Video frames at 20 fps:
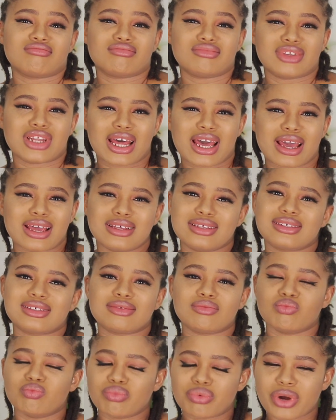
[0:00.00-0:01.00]

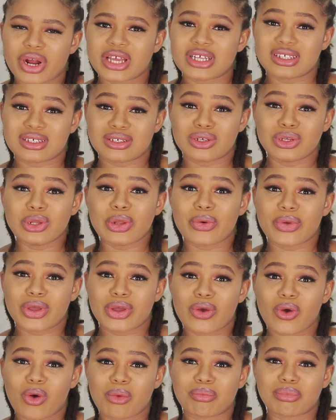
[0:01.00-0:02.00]
nice bright
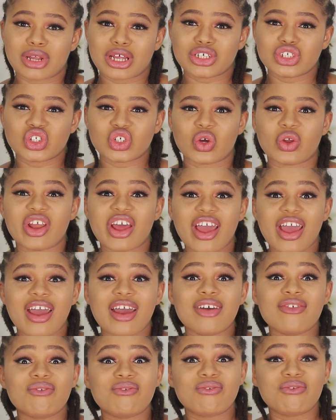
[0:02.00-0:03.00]
glowing complexion,
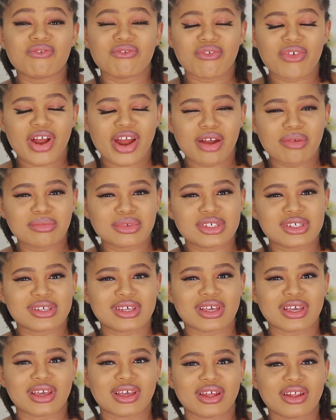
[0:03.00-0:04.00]
firm
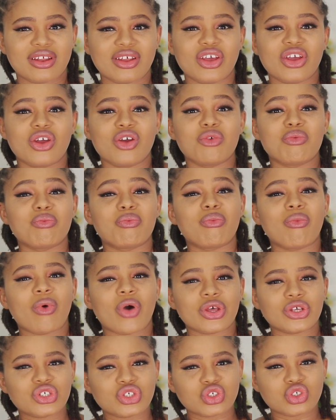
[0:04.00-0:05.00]
skin,
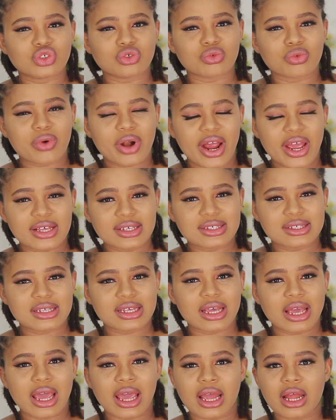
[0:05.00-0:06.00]
moisturized
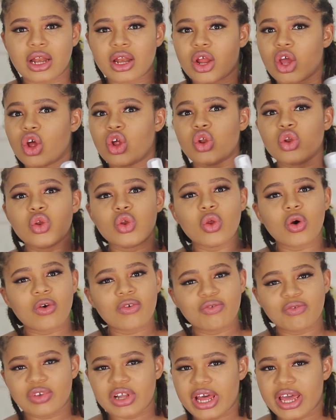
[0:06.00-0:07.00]
skin, no
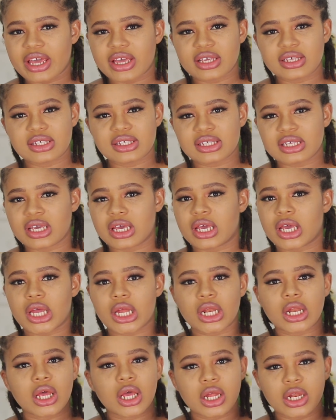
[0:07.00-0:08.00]
flaky
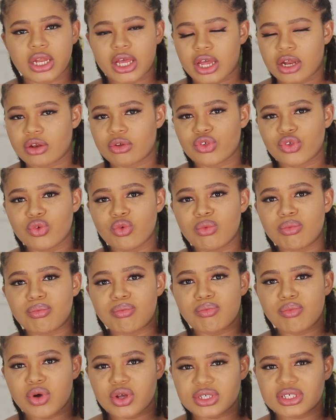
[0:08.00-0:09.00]
skin, then you
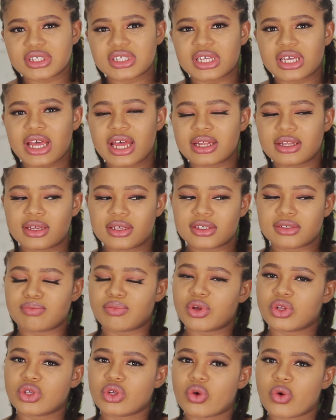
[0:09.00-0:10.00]
must get this
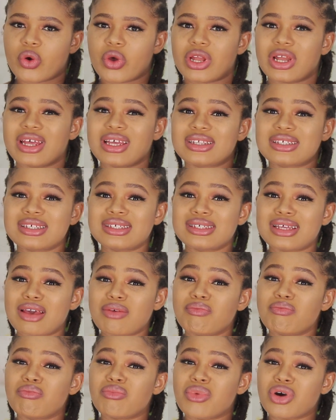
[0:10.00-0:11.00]
body oil. It is
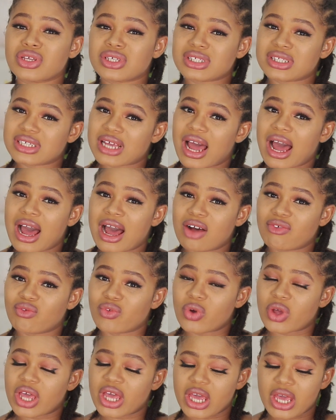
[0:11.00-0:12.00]
a must have,
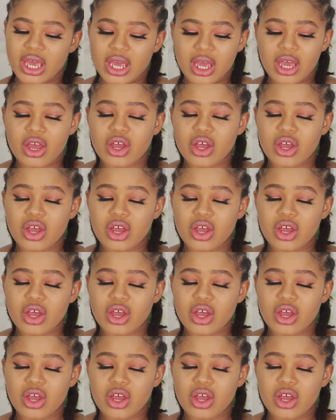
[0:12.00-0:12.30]
okay?